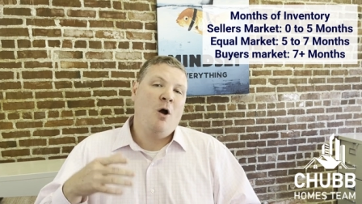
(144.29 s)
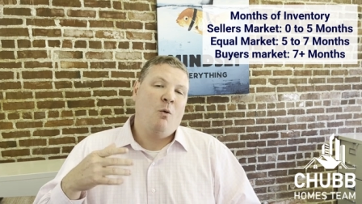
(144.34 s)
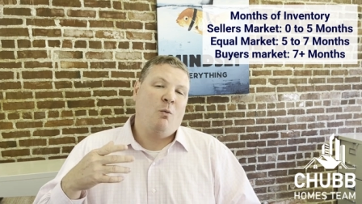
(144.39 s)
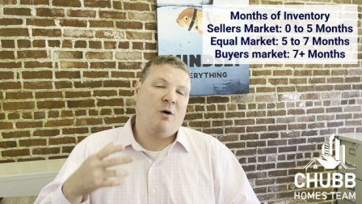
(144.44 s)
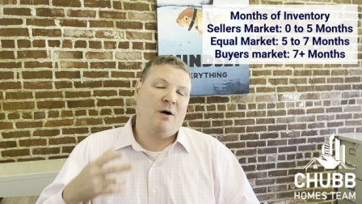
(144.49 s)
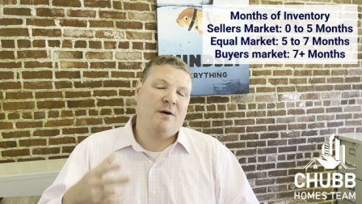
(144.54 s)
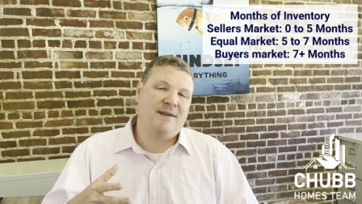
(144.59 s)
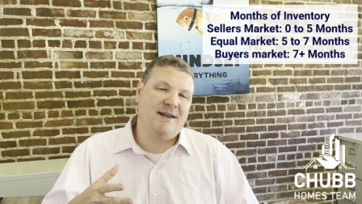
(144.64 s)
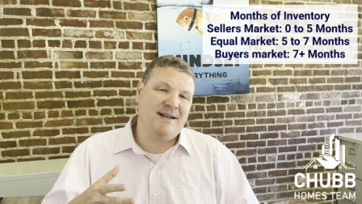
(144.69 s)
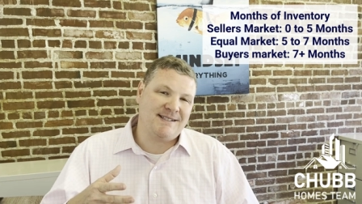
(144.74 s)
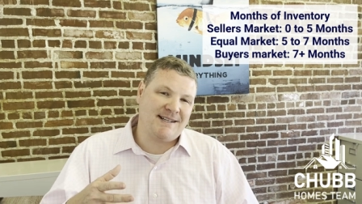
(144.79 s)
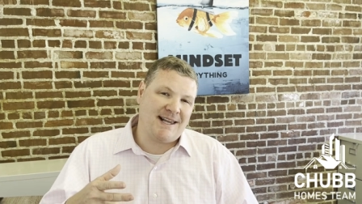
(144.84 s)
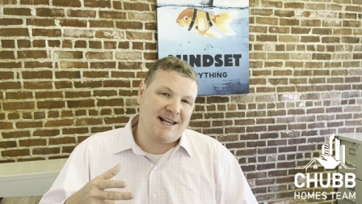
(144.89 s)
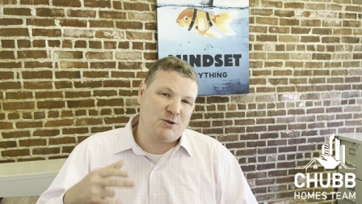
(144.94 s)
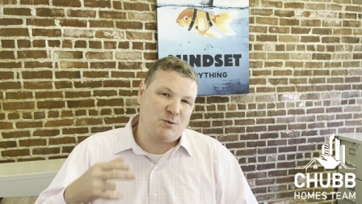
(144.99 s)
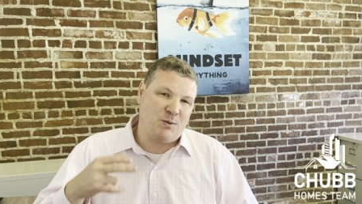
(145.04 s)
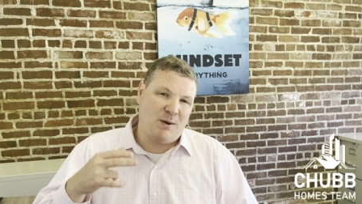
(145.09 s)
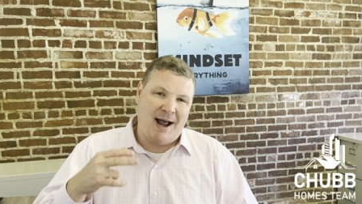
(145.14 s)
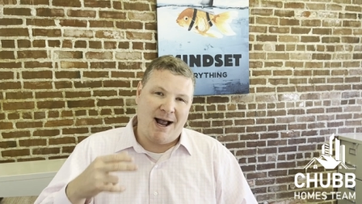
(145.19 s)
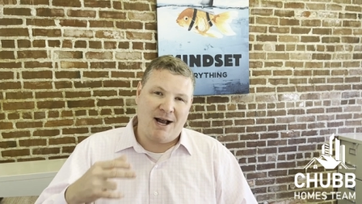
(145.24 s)
Well, in this
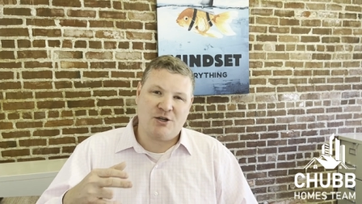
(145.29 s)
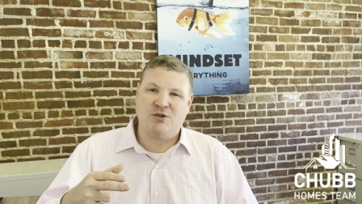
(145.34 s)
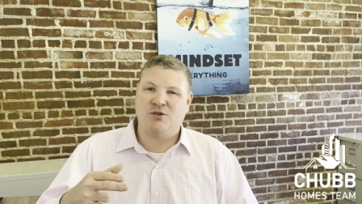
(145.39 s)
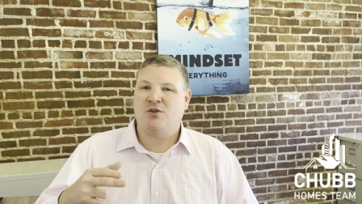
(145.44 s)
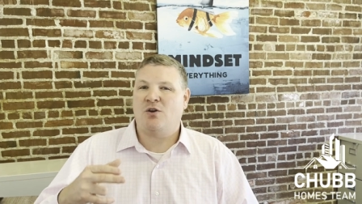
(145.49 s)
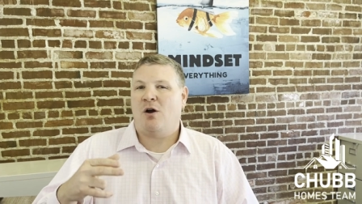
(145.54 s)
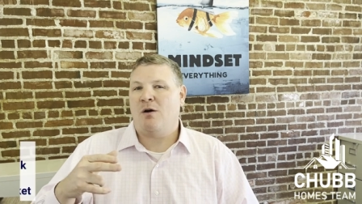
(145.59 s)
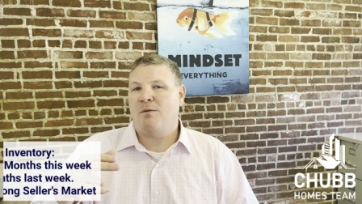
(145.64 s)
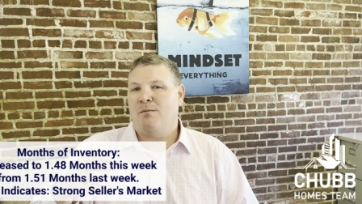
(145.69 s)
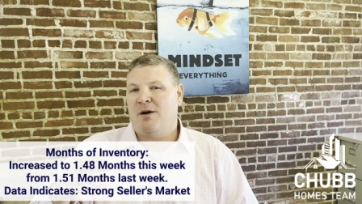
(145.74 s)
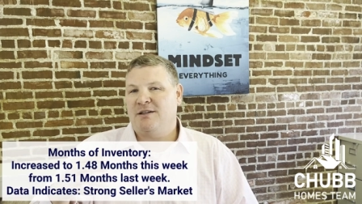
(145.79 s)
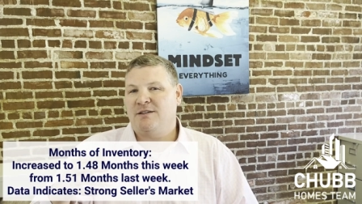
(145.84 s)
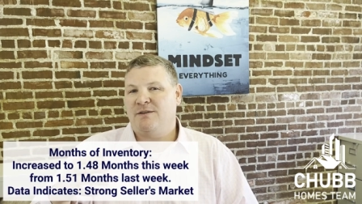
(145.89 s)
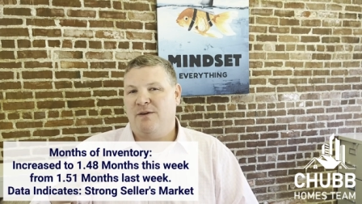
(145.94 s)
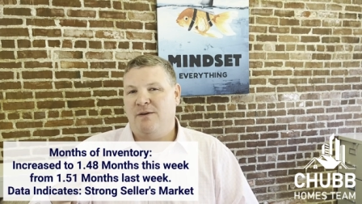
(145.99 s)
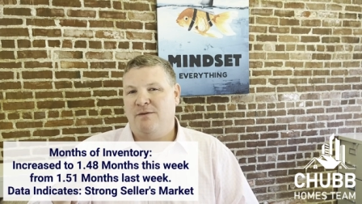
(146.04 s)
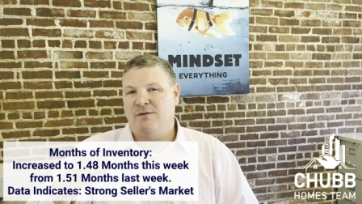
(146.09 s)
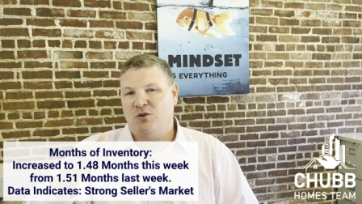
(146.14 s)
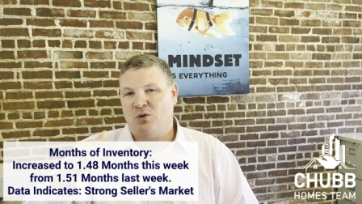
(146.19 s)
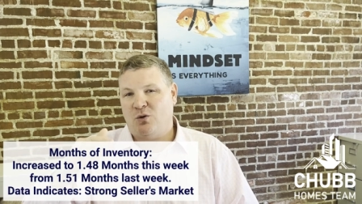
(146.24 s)
case, we actually saw our months
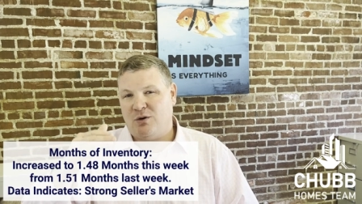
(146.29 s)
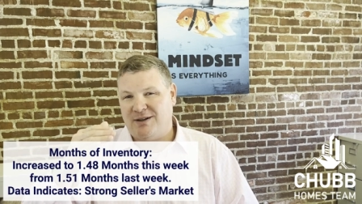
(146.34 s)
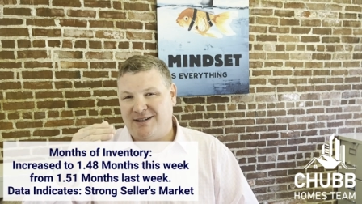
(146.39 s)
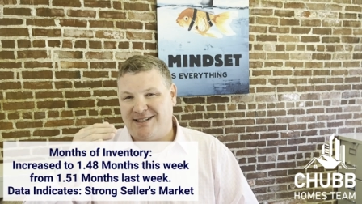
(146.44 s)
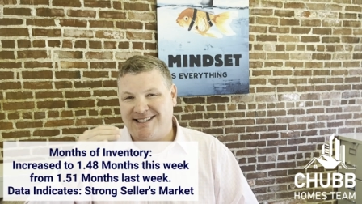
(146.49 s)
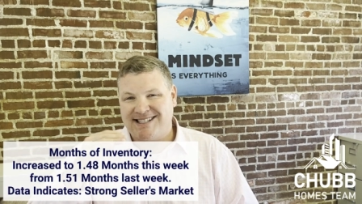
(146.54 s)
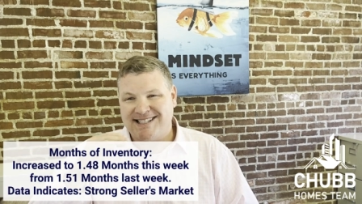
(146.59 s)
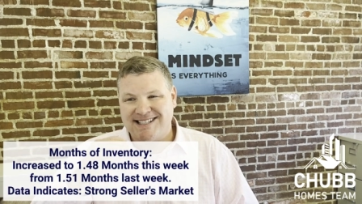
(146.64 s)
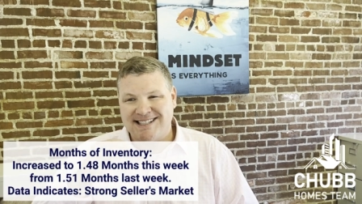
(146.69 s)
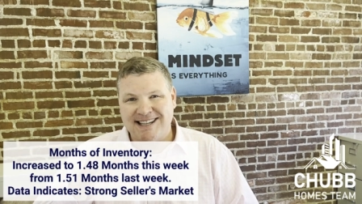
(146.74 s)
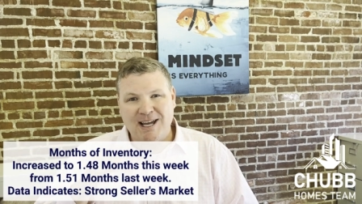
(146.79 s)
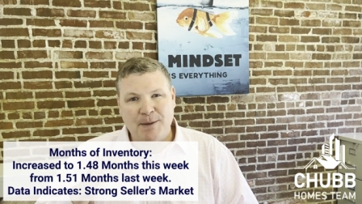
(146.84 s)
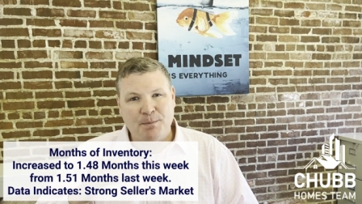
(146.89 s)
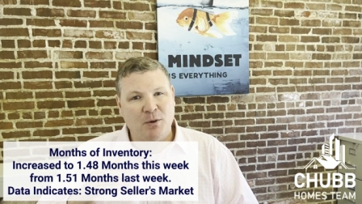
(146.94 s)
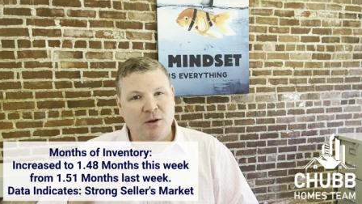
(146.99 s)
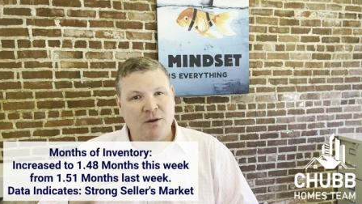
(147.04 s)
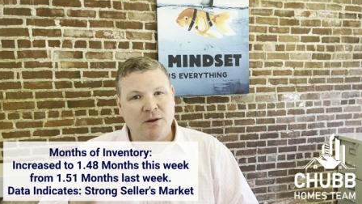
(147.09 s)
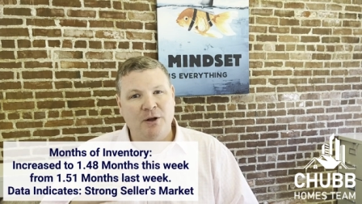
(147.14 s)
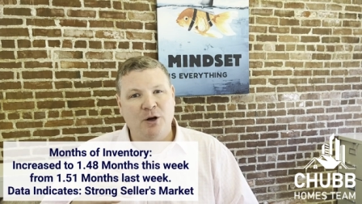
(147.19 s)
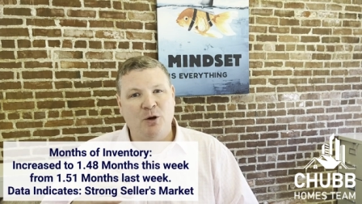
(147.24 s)
of inventory slip
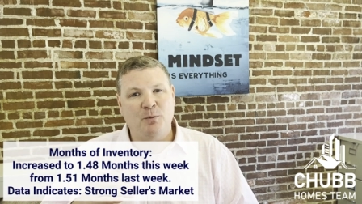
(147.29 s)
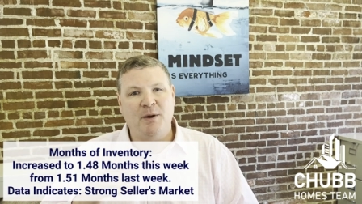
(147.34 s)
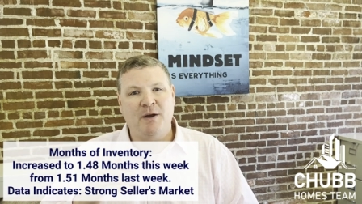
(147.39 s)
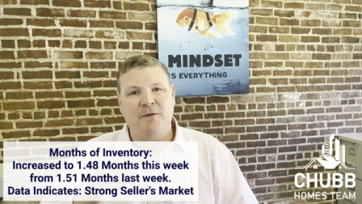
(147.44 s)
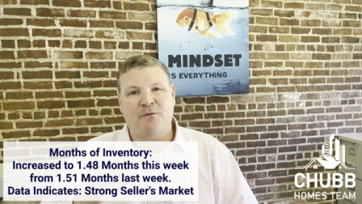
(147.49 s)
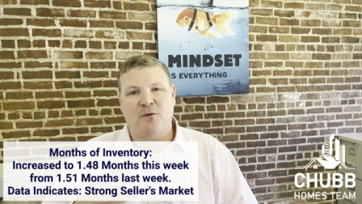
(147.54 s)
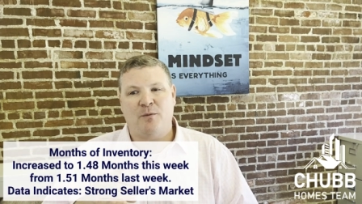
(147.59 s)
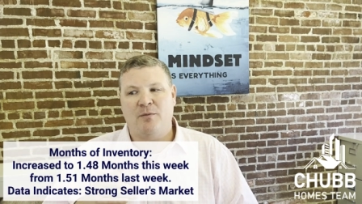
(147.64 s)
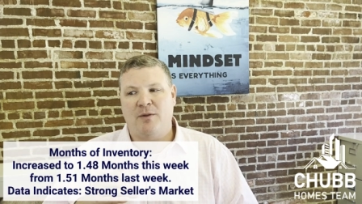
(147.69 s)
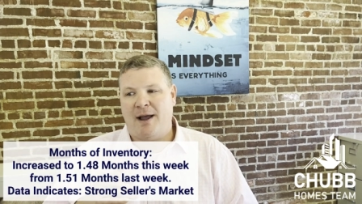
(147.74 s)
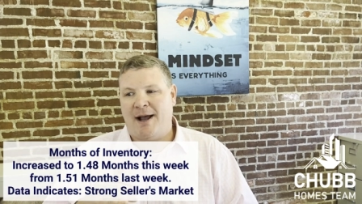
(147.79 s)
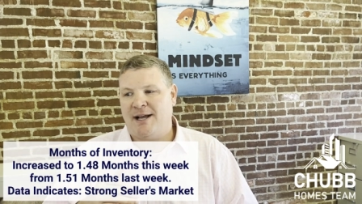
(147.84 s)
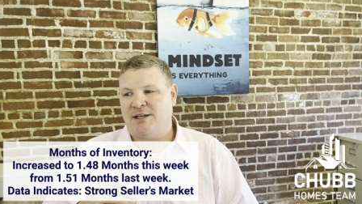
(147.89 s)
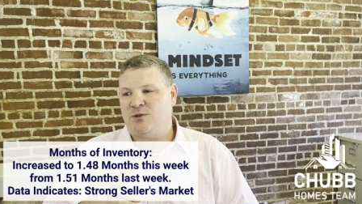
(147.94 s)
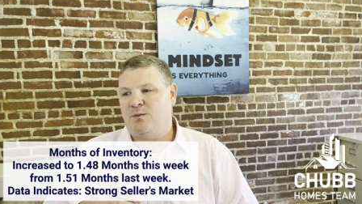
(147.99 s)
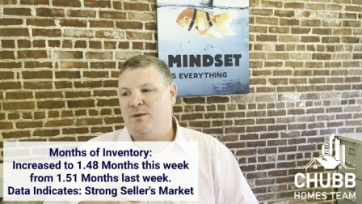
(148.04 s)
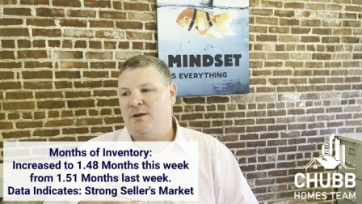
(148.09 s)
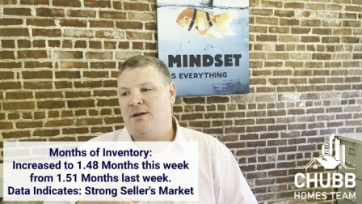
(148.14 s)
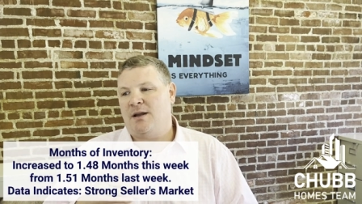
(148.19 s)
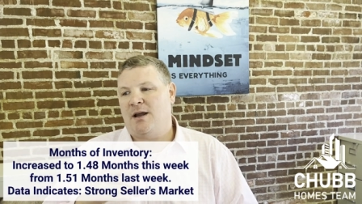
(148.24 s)
a little bit from
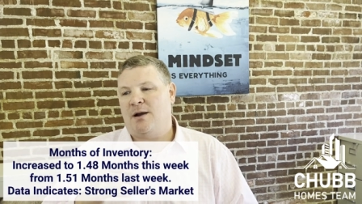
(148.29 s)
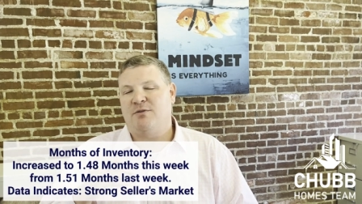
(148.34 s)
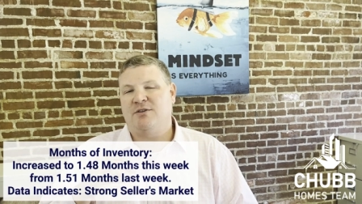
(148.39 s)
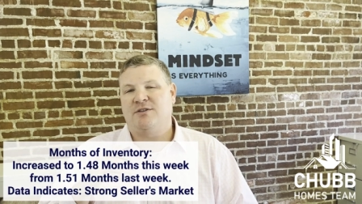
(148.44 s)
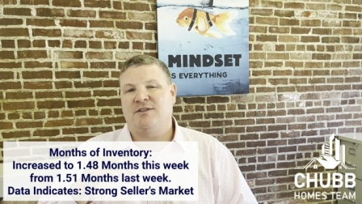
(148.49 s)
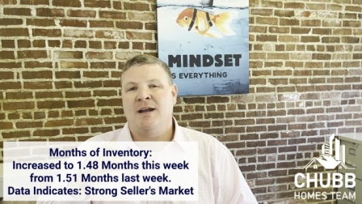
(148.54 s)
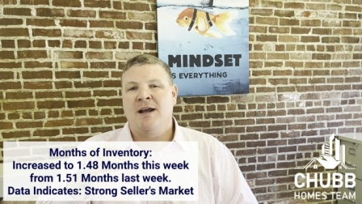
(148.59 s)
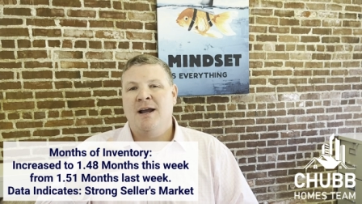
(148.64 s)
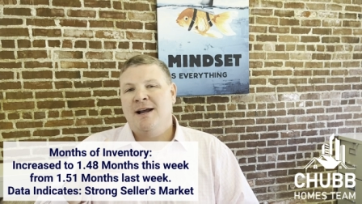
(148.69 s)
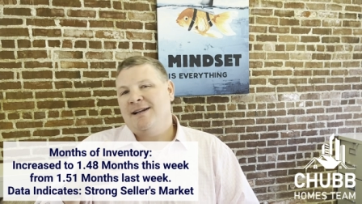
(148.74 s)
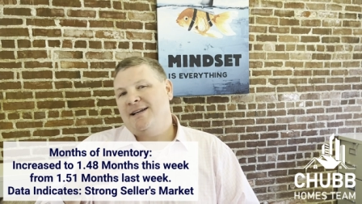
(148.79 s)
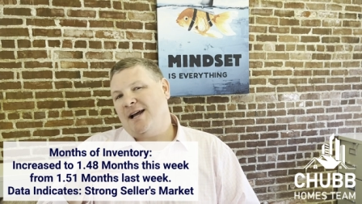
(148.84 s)
last week's numbers